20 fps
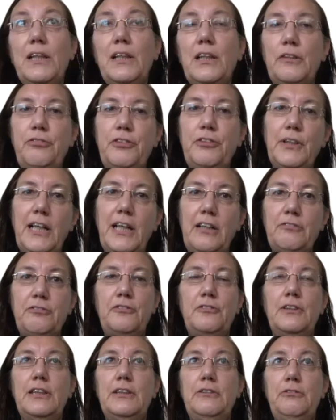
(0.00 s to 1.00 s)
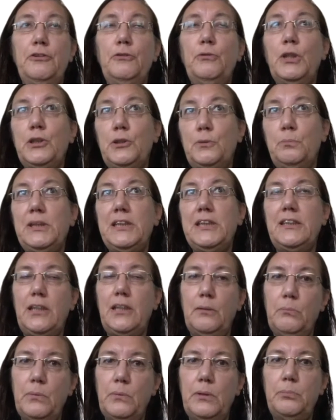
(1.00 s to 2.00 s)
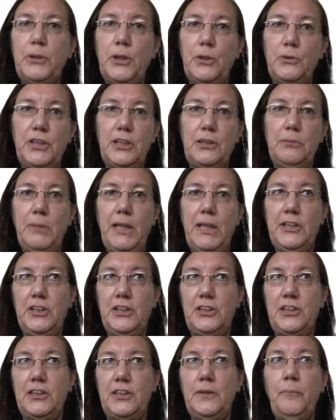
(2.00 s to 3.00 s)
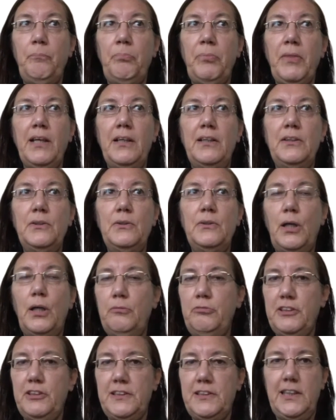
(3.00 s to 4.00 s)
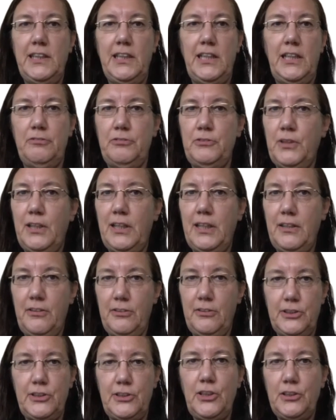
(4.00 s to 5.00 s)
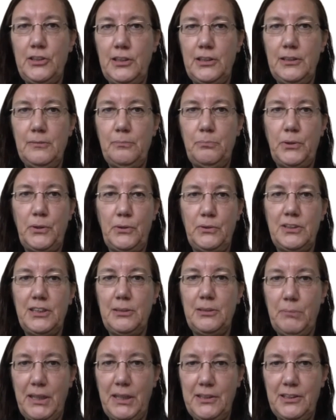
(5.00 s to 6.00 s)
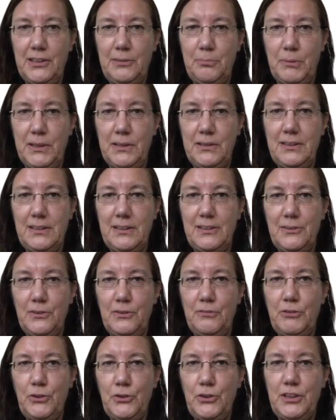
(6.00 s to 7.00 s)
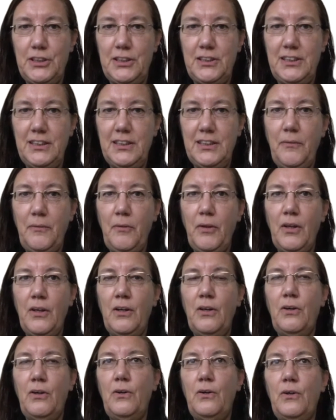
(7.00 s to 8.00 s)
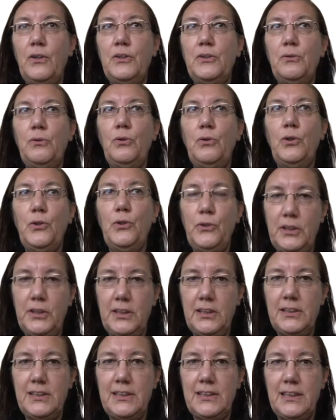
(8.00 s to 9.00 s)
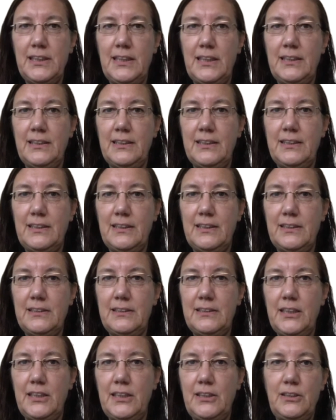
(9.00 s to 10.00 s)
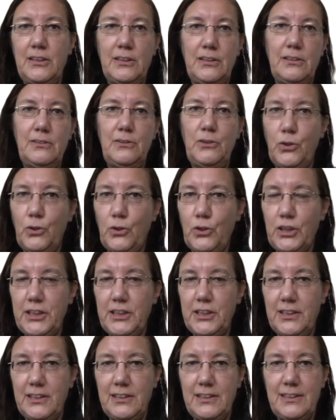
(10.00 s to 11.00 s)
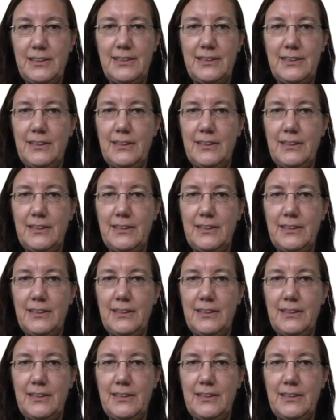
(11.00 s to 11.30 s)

if you want to become a project manager, you obviously have to either study project management at university, or you learn it and take courses